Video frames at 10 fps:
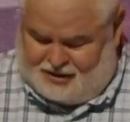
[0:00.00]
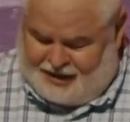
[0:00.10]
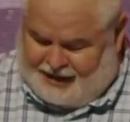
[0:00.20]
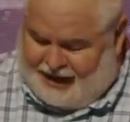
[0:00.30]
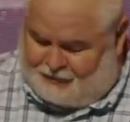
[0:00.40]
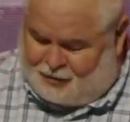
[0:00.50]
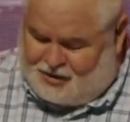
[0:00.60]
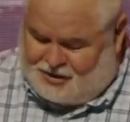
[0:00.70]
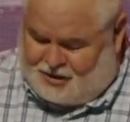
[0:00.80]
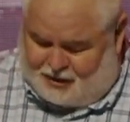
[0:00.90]
and after
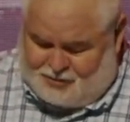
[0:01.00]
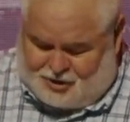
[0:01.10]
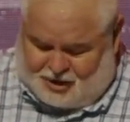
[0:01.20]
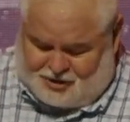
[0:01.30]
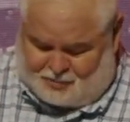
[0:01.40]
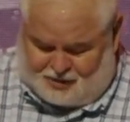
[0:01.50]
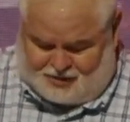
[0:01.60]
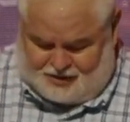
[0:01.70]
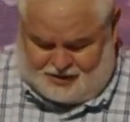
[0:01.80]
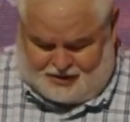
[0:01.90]
this comes
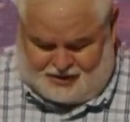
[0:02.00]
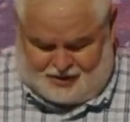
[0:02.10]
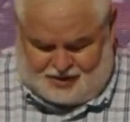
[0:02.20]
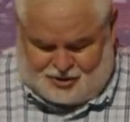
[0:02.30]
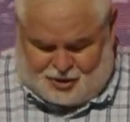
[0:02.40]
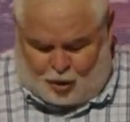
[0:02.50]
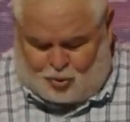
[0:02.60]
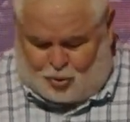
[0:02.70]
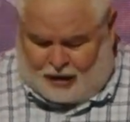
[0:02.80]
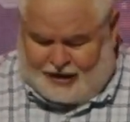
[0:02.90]
judgment, so
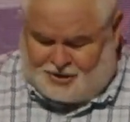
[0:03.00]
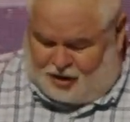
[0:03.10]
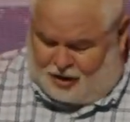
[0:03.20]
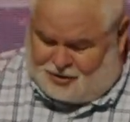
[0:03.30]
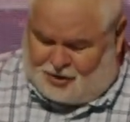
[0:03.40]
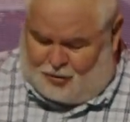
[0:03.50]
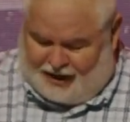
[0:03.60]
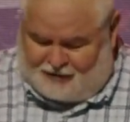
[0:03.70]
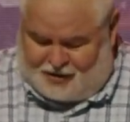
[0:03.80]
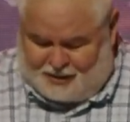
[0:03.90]
Christ also,
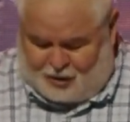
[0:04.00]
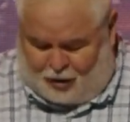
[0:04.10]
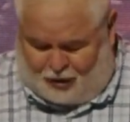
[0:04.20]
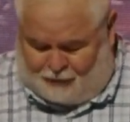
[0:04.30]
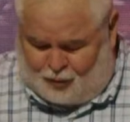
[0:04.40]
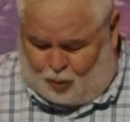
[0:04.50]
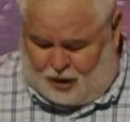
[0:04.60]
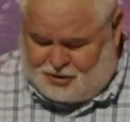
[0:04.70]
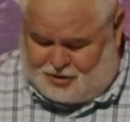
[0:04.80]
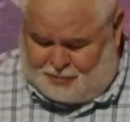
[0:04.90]
having been offered
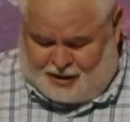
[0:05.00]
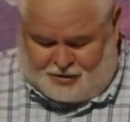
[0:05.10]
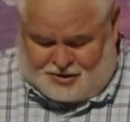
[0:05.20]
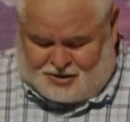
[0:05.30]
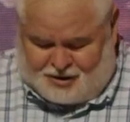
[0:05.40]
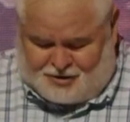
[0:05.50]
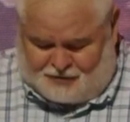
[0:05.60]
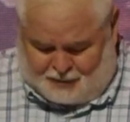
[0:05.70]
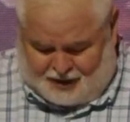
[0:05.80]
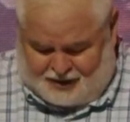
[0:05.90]
once to bear the sins
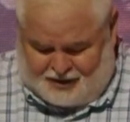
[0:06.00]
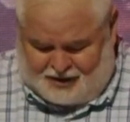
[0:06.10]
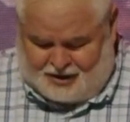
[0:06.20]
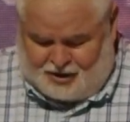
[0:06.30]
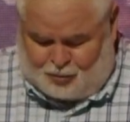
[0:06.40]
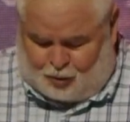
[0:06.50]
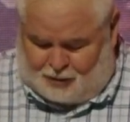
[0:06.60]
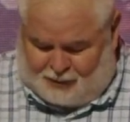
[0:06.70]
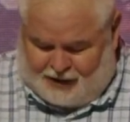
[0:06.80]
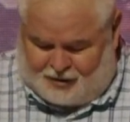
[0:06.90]
of many, will
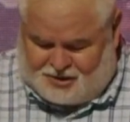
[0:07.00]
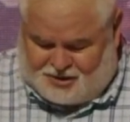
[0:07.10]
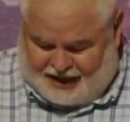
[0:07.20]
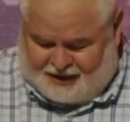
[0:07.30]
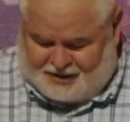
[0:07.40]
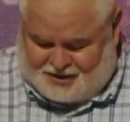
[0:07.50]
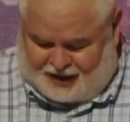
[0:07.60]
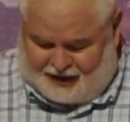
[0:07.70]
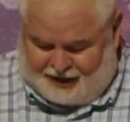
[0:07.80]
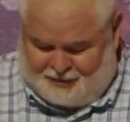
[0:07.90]
appear a second
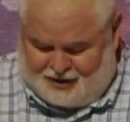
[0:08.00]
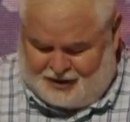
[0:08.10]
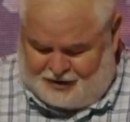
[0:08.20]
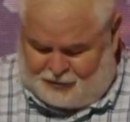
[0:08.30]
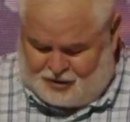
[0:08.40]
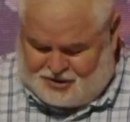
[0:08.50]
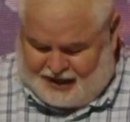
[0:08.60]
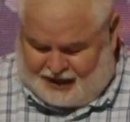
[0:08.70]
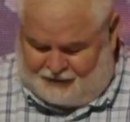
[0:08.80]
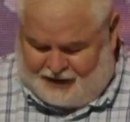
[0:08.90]
time for
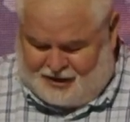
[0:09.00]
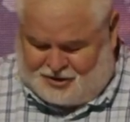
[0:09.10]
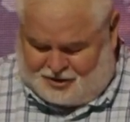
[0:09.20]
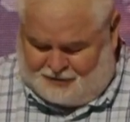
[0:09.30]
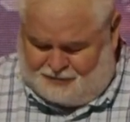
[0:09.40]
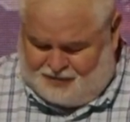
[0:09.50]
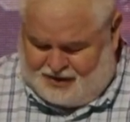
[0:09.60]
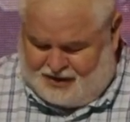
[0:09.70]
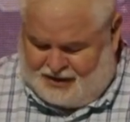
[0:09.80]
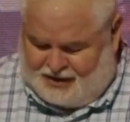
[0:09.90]
salvation
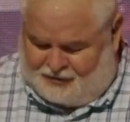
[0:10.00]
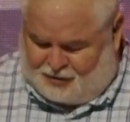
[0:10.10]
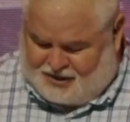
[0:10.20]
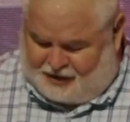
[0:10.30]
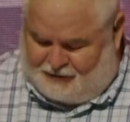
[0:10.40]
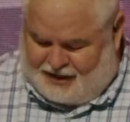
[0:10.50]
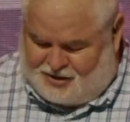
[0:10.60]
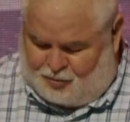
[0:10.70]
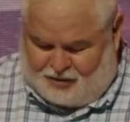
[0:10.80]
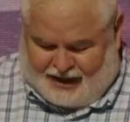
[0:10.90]

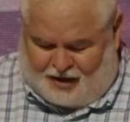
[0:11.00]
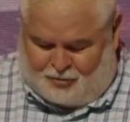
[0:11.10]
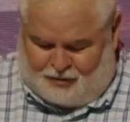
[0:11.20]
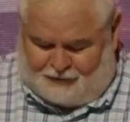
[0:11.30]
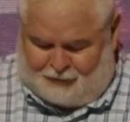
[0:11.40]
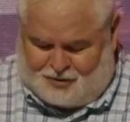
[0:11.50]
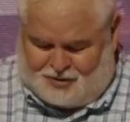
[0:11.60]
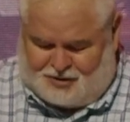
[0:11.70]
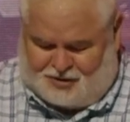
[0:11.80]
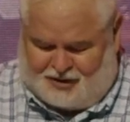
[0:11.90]
without reference
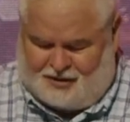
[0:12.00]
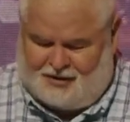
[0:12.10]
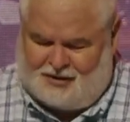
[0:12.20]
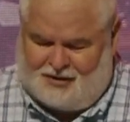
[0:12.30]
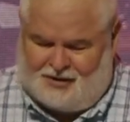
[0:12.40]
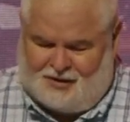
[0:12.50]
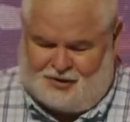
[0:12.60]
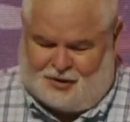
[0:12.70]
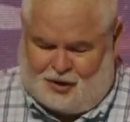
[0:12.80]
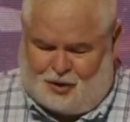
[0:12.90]
to sin,
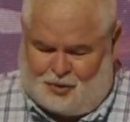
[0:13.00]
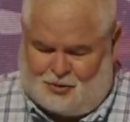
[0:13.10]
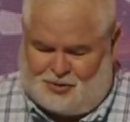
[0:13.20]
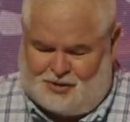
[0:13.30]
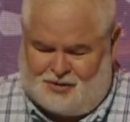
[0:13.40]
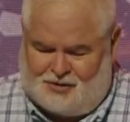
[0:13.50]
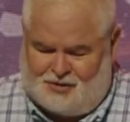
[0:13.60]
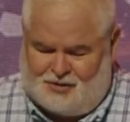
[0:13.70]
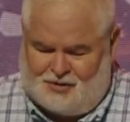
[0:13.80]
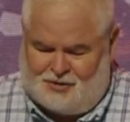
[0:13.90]
to those
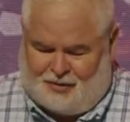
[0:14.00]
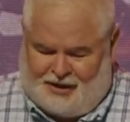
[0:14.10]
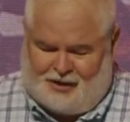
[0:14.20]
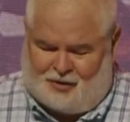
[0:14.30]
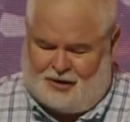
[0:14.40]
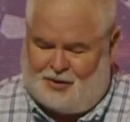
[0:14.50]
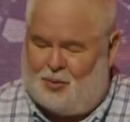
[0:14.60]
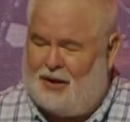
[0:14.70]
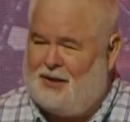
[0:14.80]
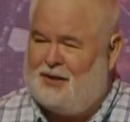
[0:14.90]
who eagerly
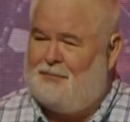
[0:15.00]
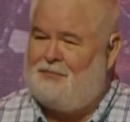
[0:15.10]
await him.